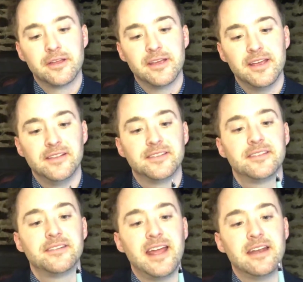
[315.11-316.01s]
is
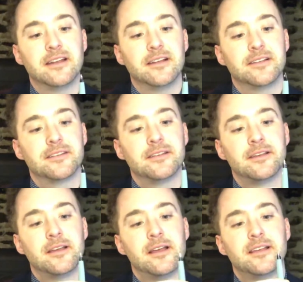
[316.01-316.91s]
stainless
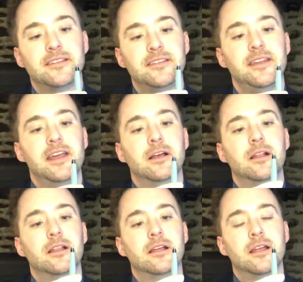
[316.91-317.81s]

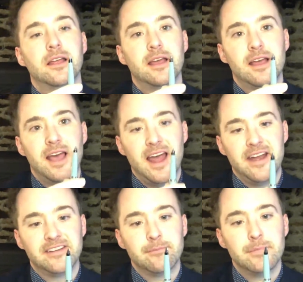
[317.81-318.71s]
steel and
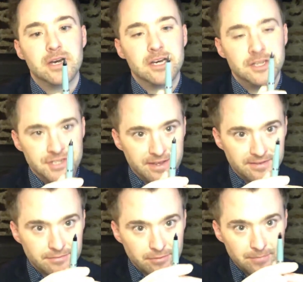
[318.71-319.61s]
it
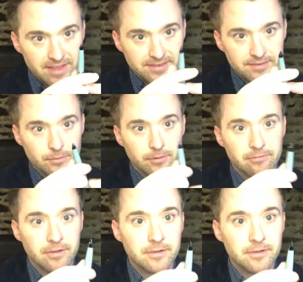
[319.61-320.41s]
emerges from this sort of